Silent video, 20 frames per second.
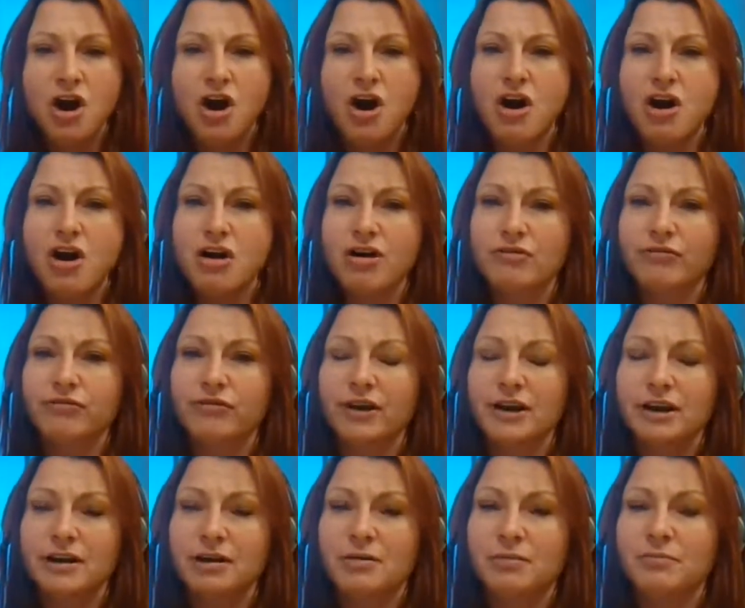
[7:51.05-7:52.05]
of
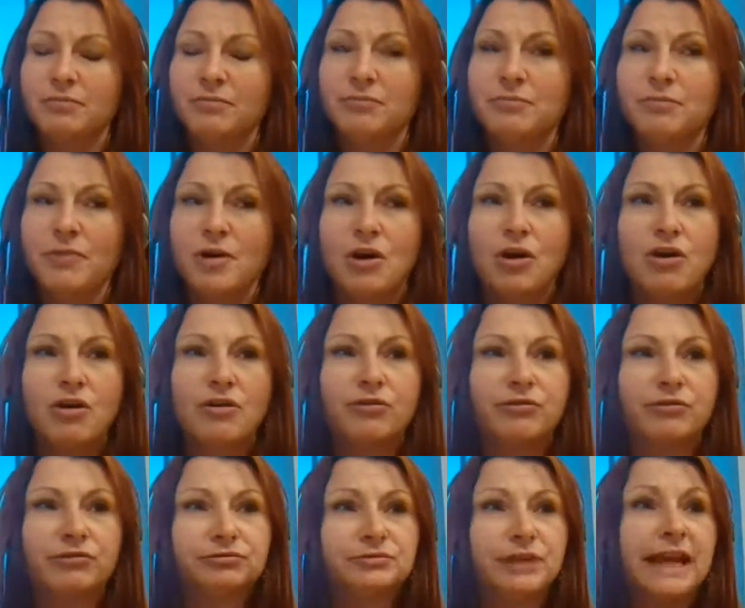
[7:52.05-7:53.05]

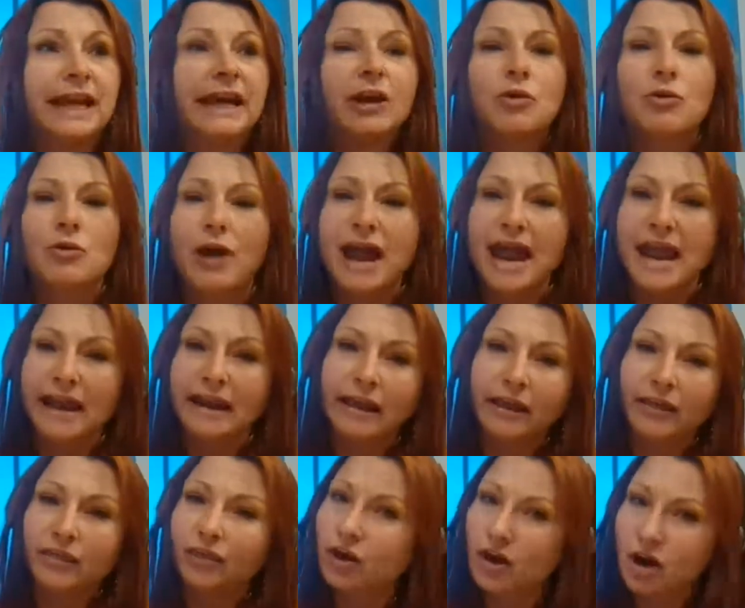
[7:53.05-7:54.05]

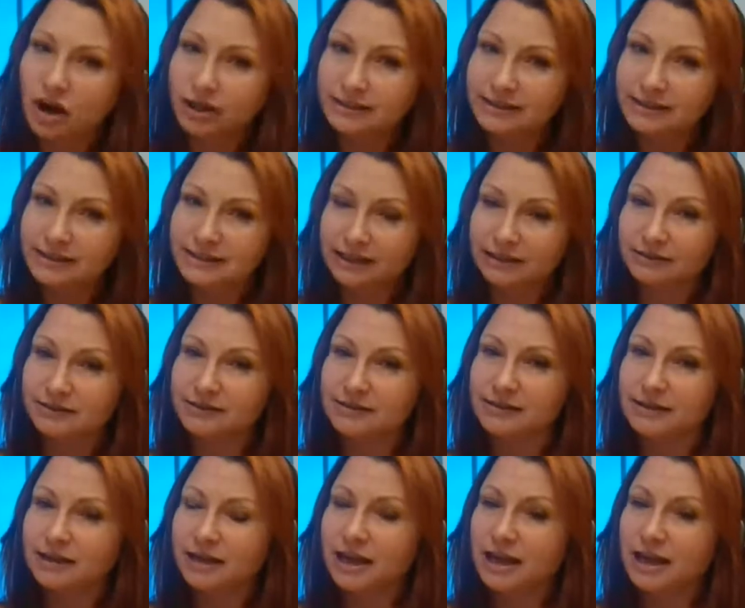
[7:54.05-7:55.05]
ingraining the content